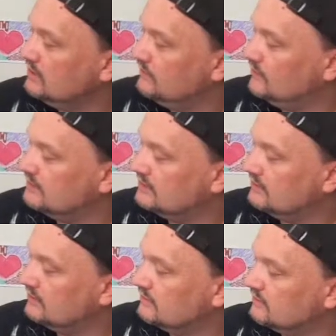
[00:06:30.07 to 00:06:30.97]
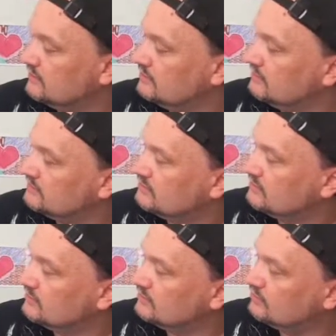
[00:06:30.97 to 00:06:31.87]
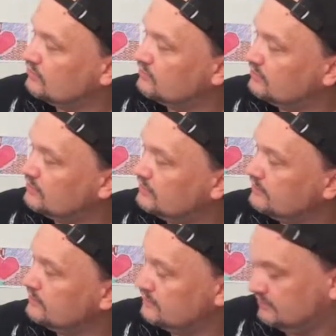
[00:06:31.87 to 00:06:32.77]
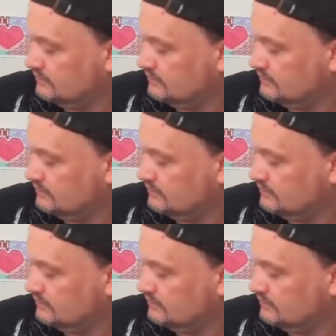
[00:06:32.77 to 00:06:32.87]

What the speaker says: if you've seen it and everything else. And there's a drawing right there.